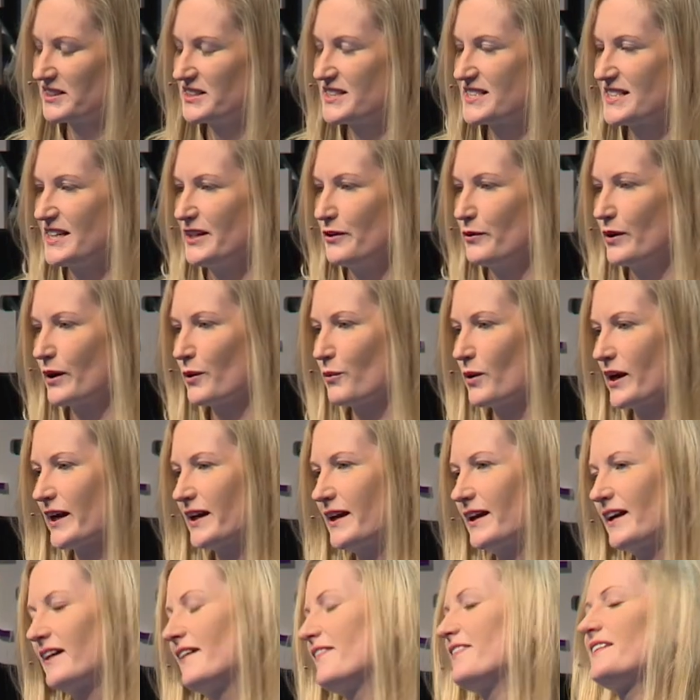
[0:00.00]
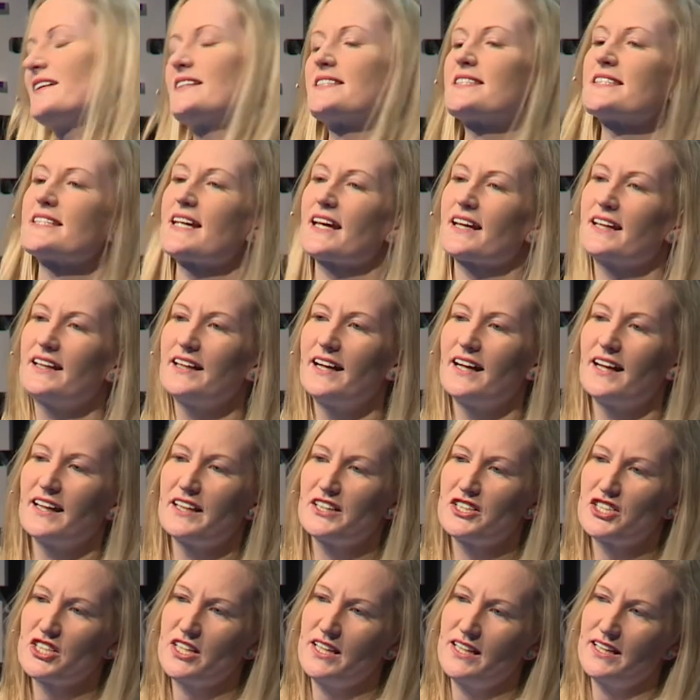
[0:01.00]
continuing working on this
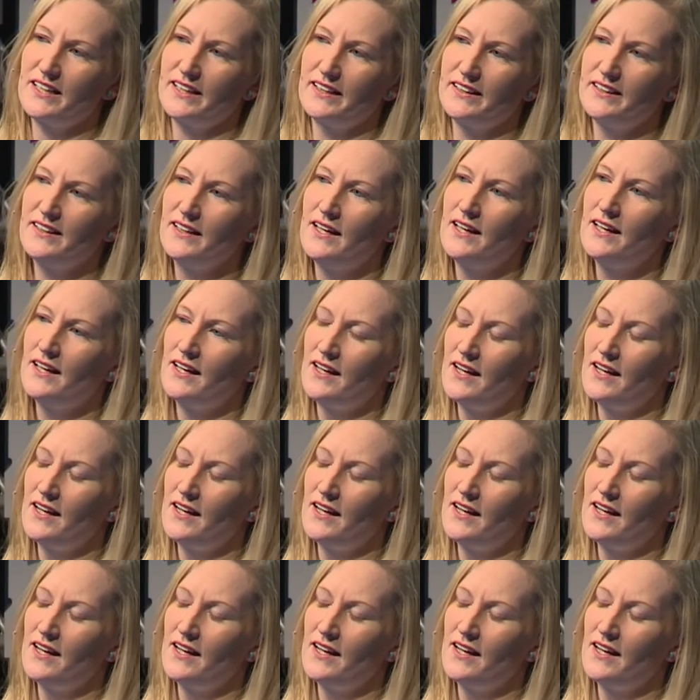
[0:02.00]
technology and